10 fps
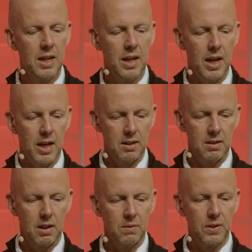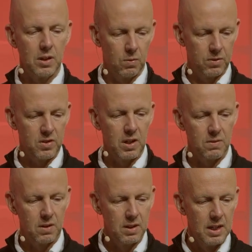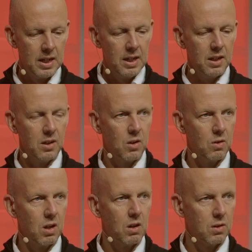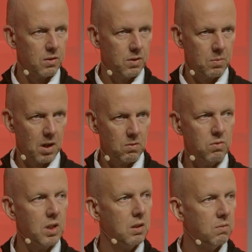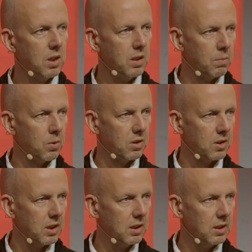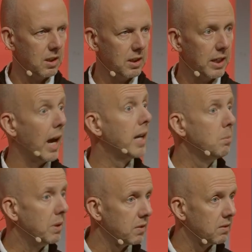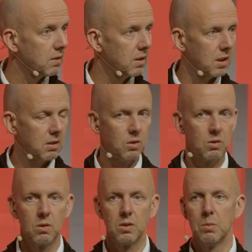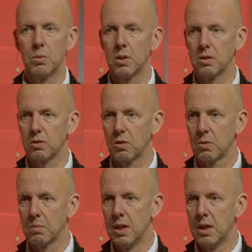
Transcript: And I think of the seven, you know, a lot of them are really, really important in any business, not only in booking.com,